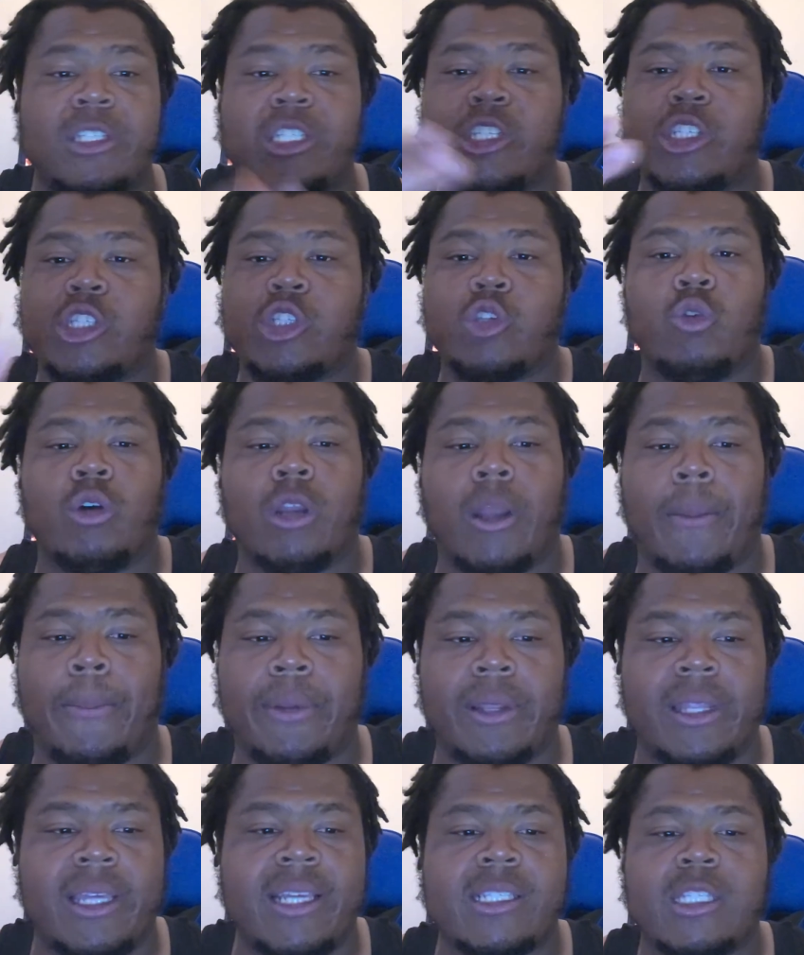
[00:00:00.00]
She's suing the
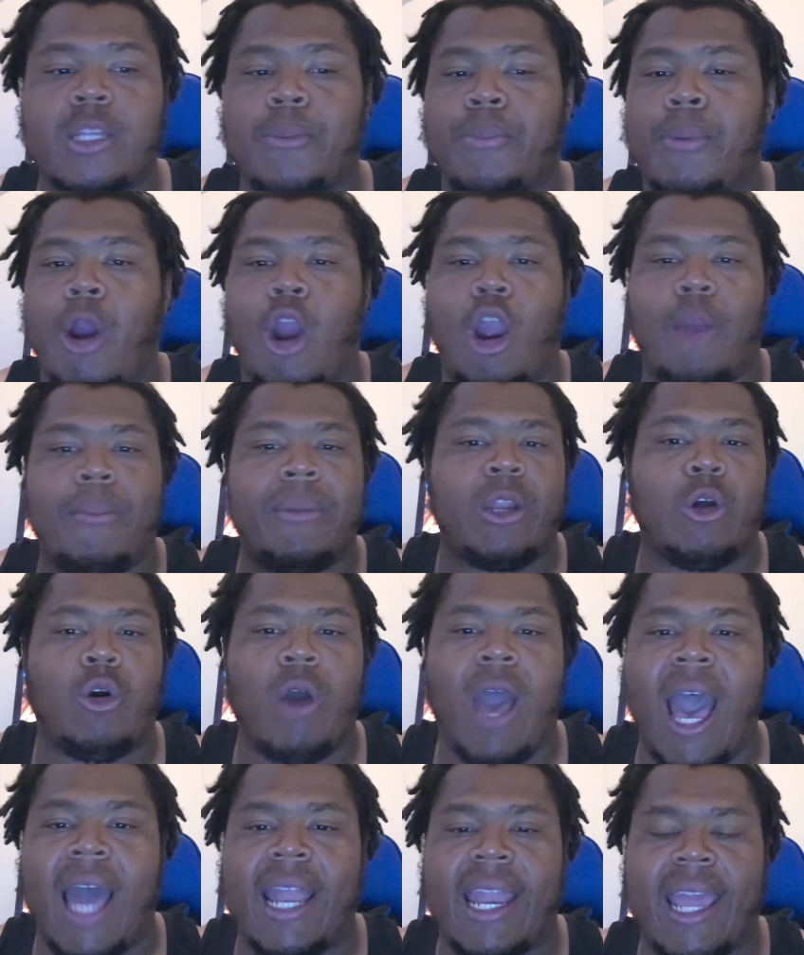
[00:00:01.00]
police department on
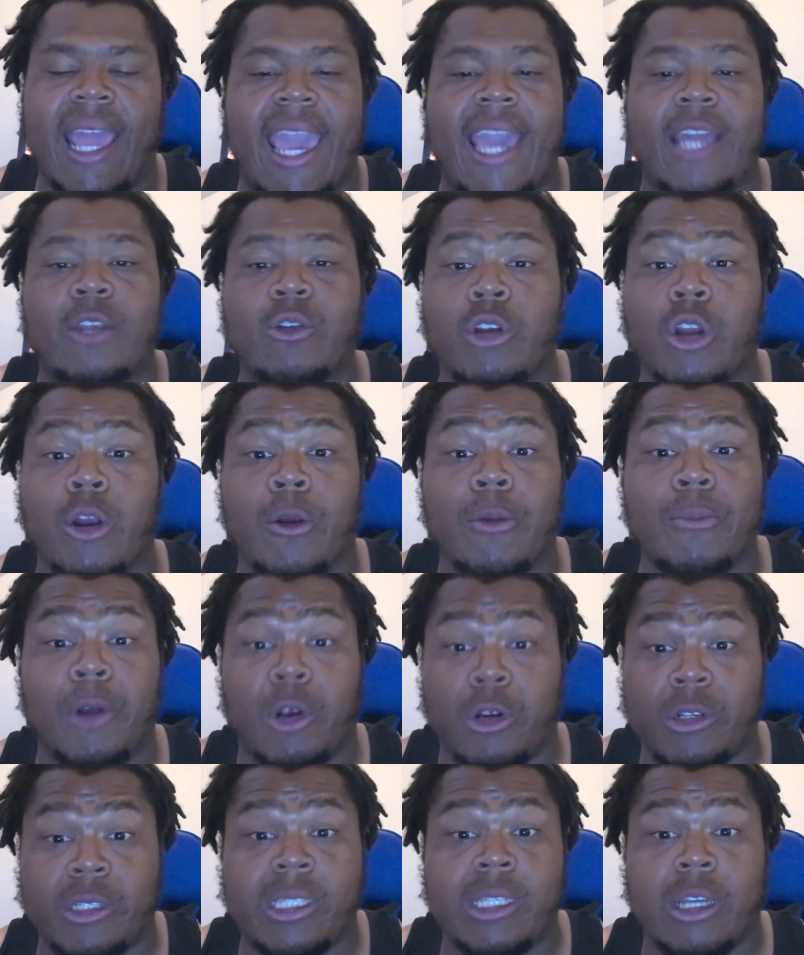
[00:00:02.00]
how they handled her
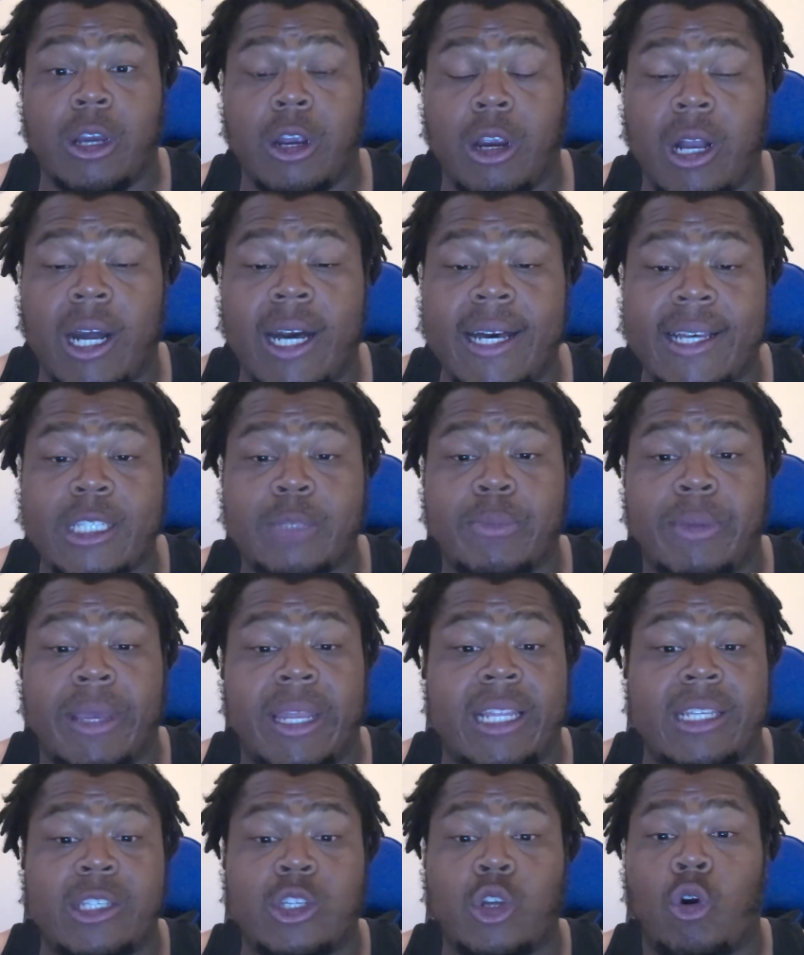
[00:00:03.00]
husband
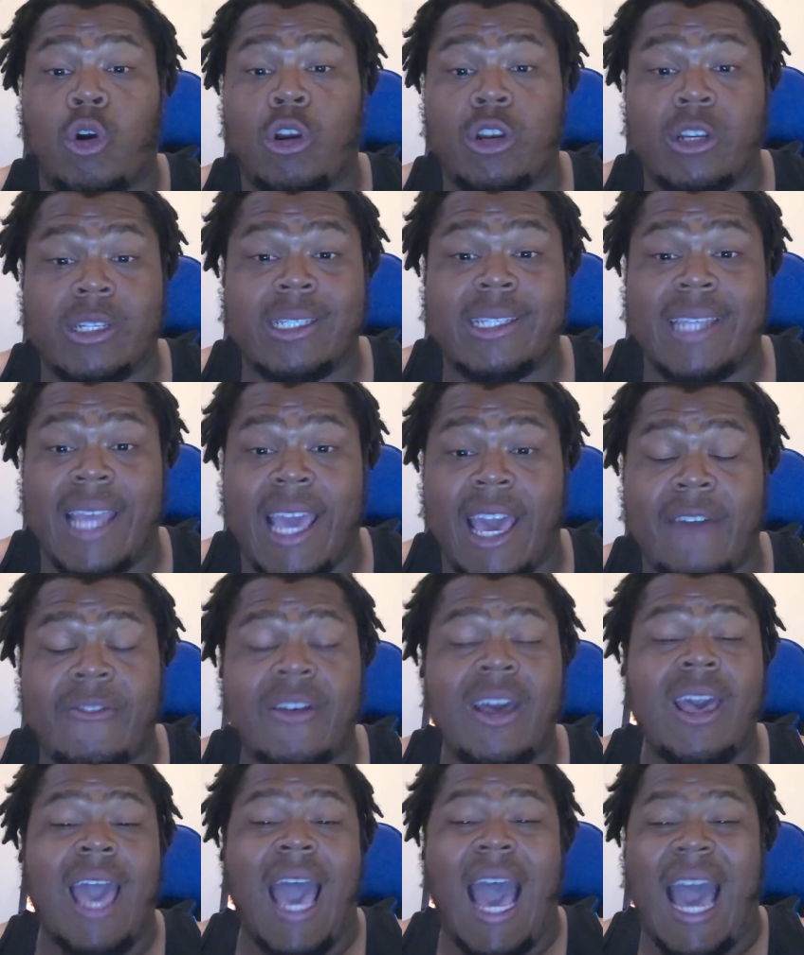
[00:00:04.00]
and daughter's death,
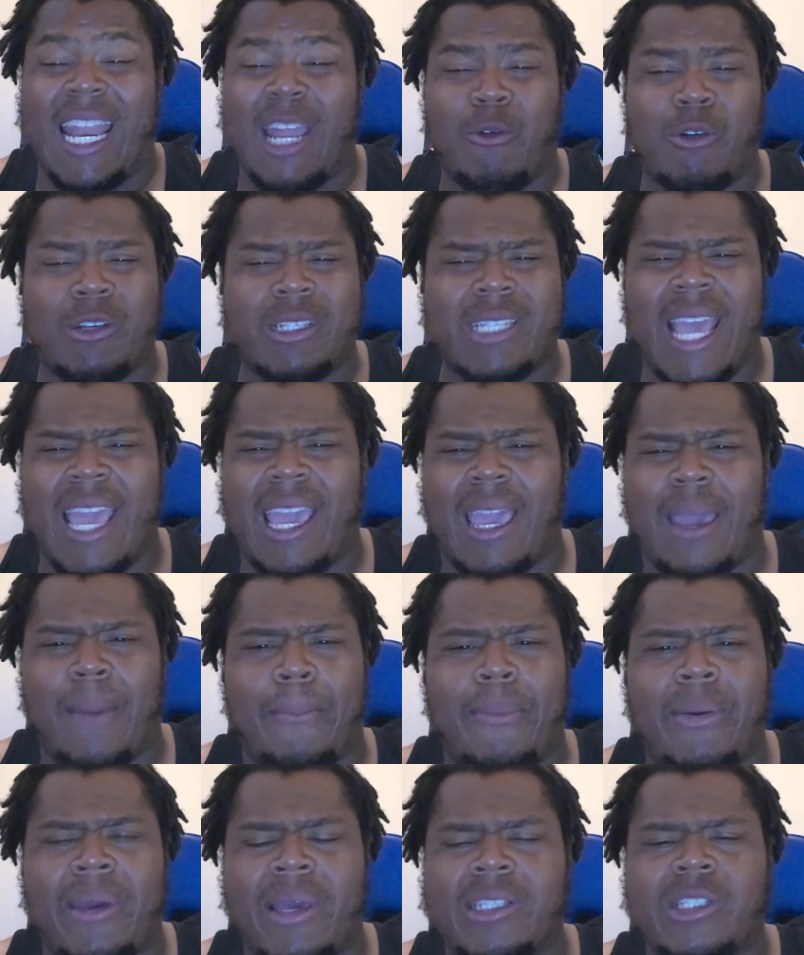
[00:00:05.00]
how they were taking
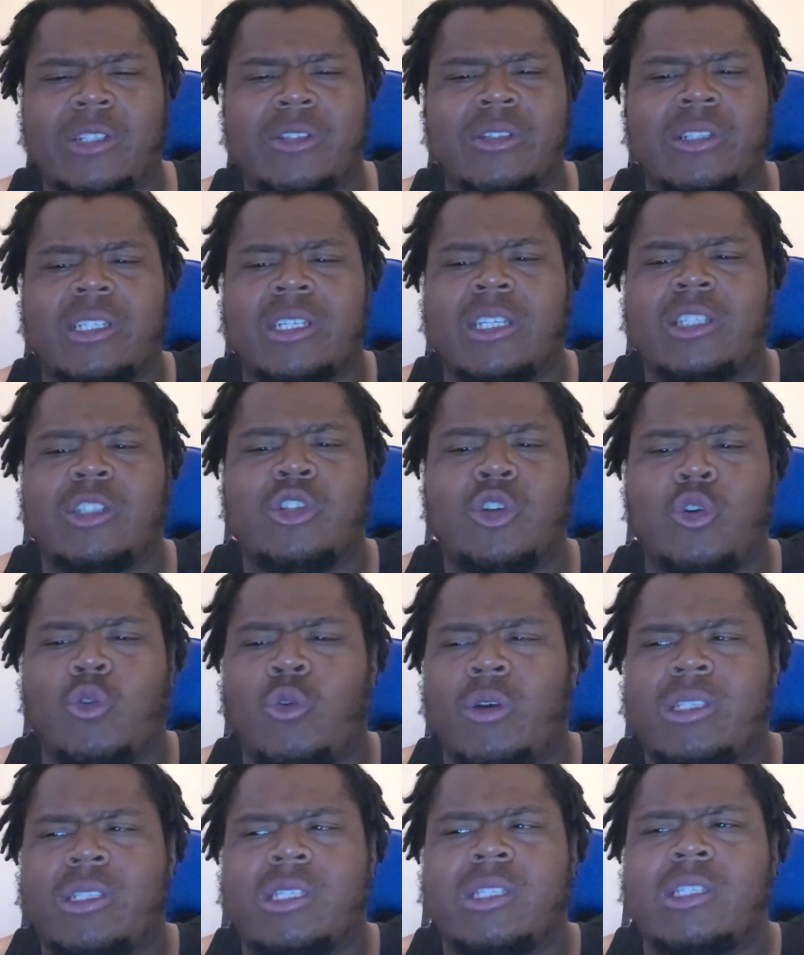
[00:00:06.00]
pictures, just
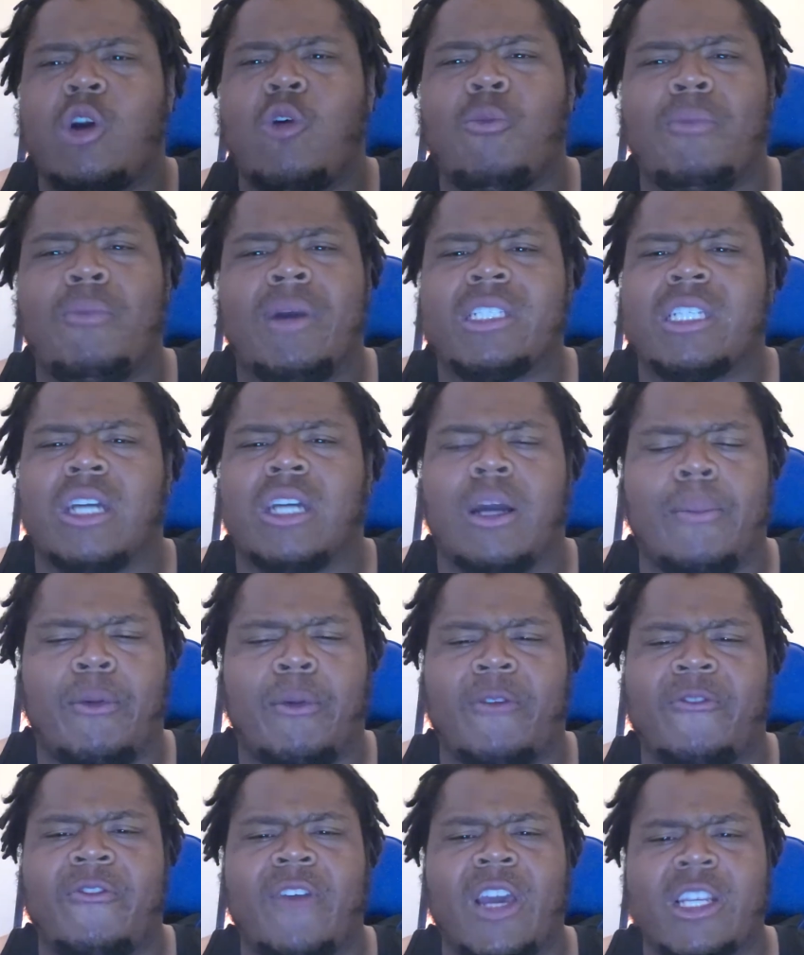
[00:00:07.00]
doing so much
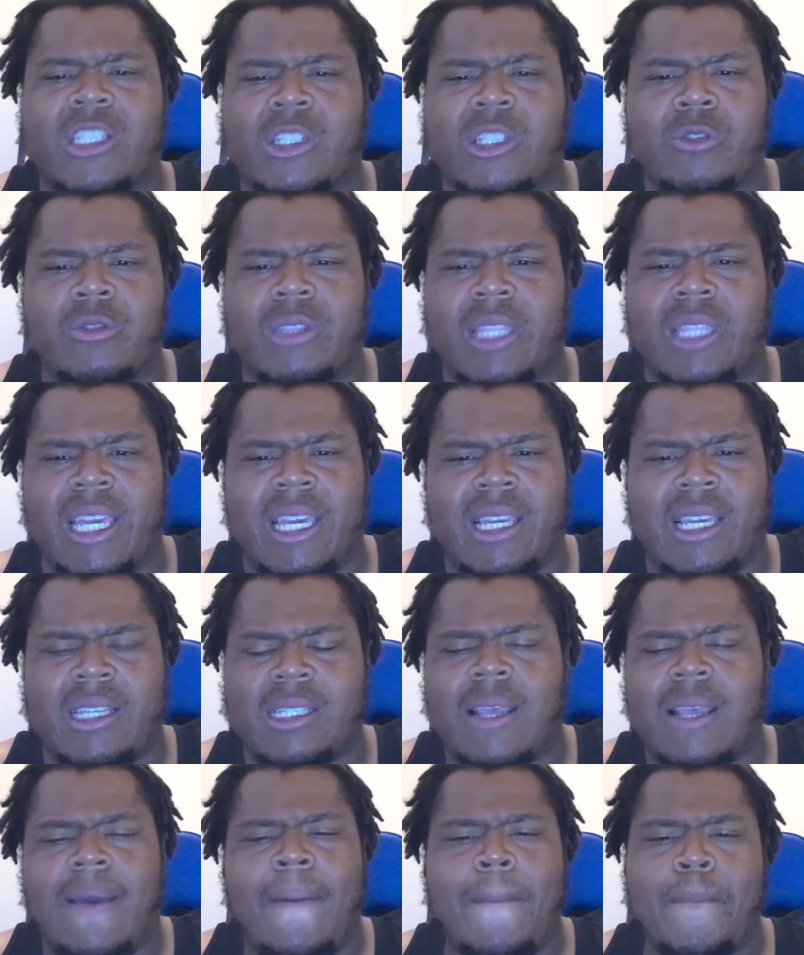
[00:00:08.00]
unprofessional
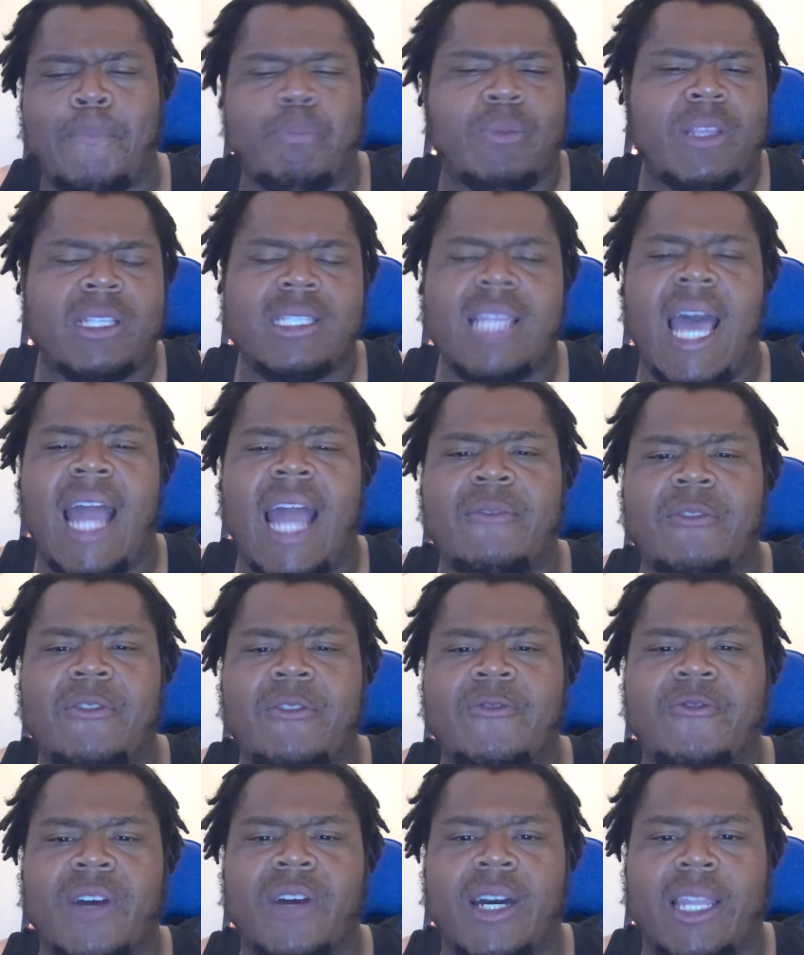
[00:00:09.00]
things. It's not even
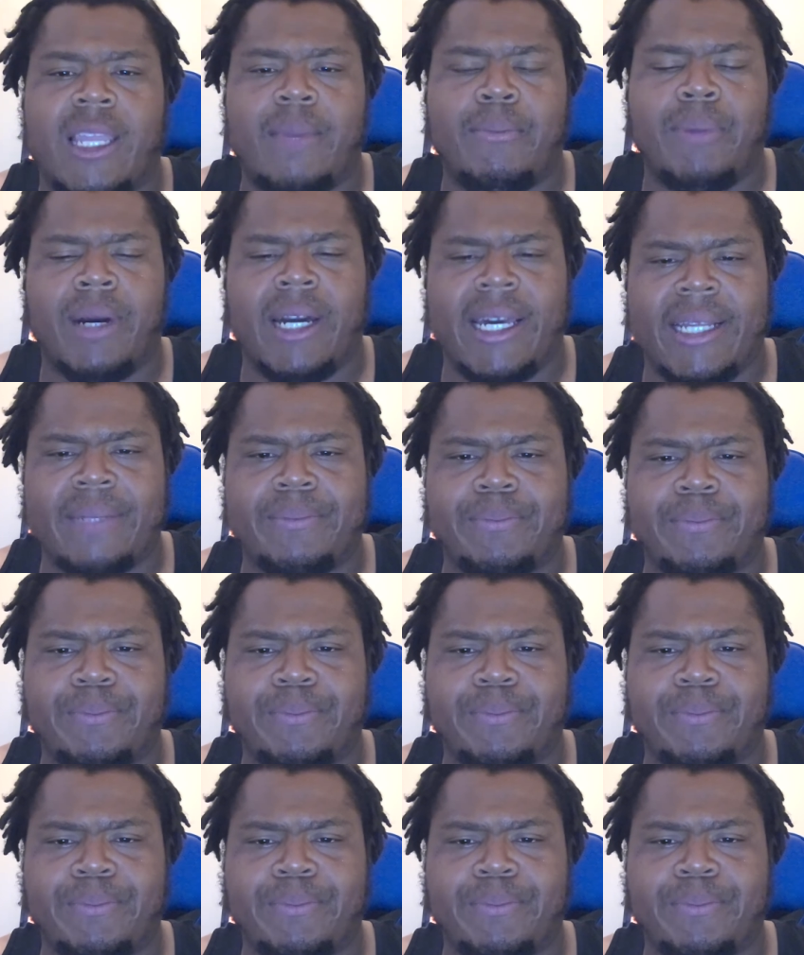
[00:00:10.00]
funny. But